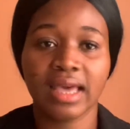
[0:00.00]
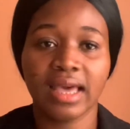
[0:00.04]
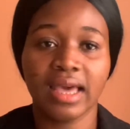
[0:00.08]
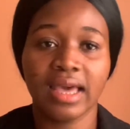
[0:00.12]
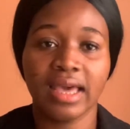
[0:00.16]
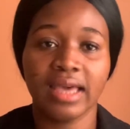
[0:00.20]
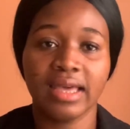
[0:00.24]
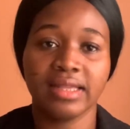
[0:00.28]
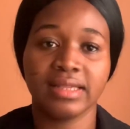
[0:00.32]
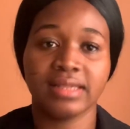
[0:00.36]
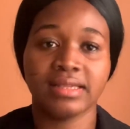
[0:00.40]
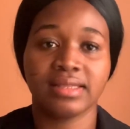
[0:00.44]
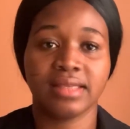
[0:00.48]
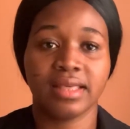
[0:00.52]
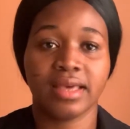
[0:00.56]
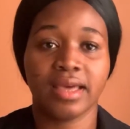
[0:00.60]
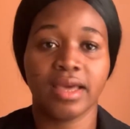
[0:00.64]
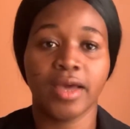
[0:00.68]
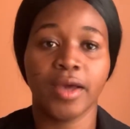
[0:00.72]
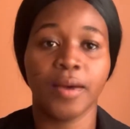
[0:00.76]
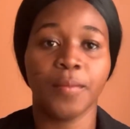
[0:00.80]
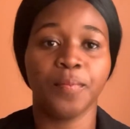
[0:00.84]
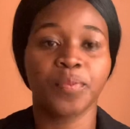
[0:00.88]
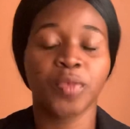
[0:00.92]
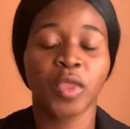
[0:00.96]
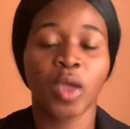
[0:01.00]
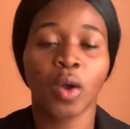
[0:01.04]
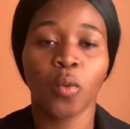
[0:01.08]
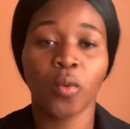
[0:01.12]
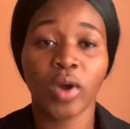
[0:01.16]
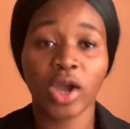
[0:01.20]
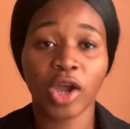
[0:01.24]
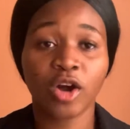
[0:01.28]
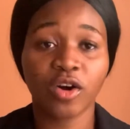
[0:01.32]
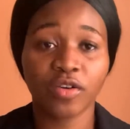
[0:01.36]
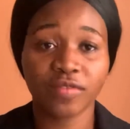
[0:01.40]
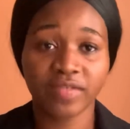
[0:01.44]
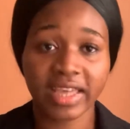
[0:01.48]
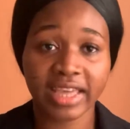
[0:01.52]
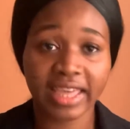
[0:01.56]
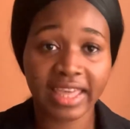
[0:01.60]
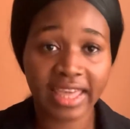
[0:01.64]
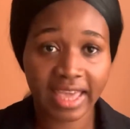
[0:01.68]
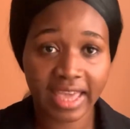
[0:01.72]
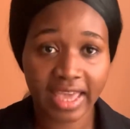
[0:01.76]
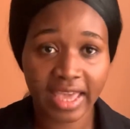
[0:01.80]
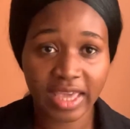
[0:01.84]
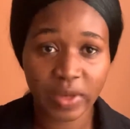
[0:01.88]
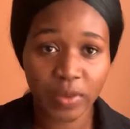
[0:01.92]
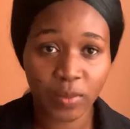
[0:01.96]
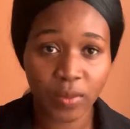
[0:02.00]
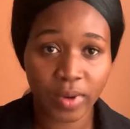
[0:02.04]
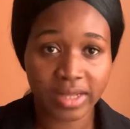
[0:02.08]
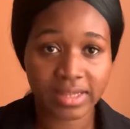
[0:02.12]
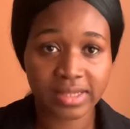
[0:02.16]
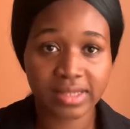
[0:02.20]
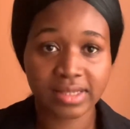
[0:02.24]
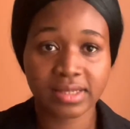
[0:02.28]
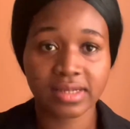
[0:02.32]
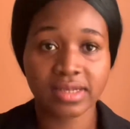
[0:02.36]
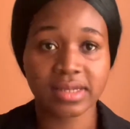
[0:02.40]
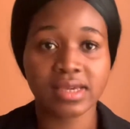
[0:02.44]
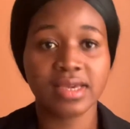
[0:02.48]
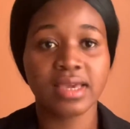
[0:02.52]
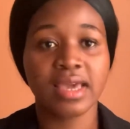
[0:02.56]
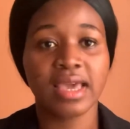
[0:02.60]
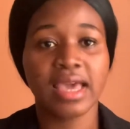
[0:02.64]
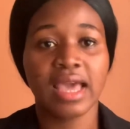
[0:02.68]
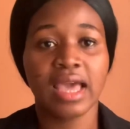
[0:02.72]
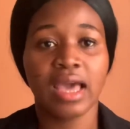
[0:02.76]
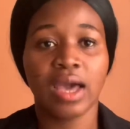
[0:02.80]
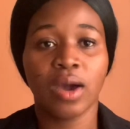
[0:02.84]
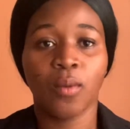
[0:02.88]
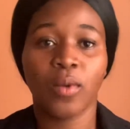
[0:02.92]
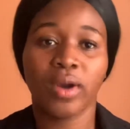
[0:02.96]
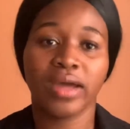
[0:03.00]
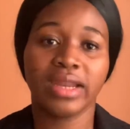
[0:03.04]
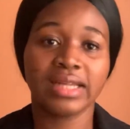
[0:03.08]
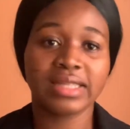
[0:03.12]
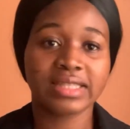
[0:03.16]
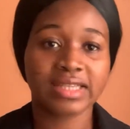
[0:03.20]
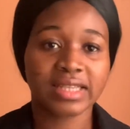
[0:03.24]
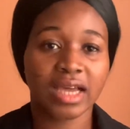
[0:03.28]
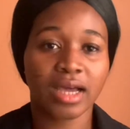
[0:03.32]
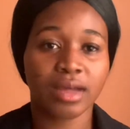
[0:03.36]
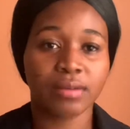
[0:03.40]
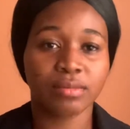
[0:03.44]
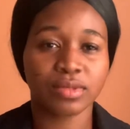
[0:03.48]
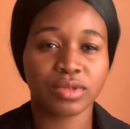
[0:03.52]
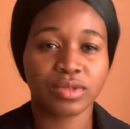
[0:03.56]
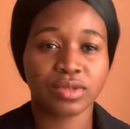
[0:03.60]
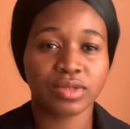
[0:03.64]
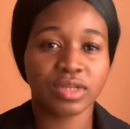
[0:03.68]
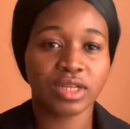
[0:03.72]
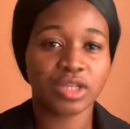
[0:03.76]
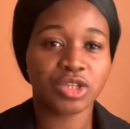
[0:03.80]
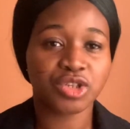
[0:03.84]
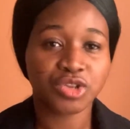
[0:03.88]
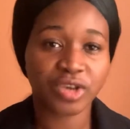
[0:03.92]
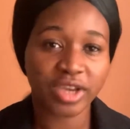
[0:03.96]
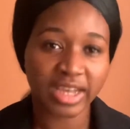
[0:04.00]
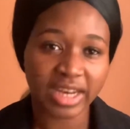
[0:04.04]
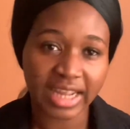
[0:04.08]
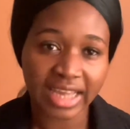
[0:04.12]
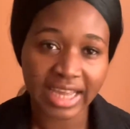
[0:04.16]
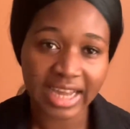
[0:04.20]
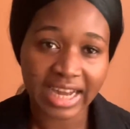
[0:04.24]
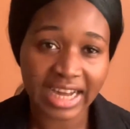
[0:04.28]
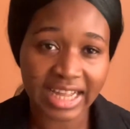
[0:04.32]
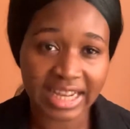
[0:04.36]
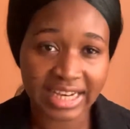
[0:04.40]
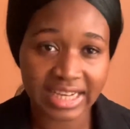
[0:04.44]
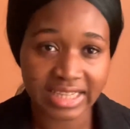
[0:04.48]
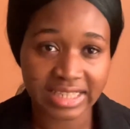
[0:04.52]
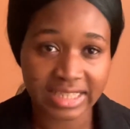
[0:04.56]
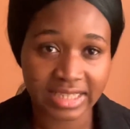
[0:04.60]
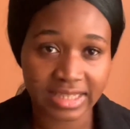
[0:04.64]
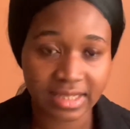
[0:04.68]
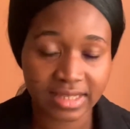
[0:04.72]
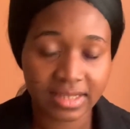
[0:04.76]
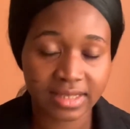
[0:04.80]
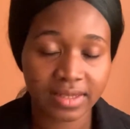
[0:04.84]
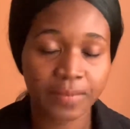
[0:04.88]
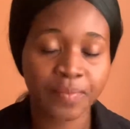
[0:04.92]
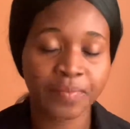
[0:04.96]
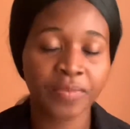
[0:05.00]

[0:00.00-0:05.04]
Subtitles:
is the work of the KNUST when it comes to the training colleges?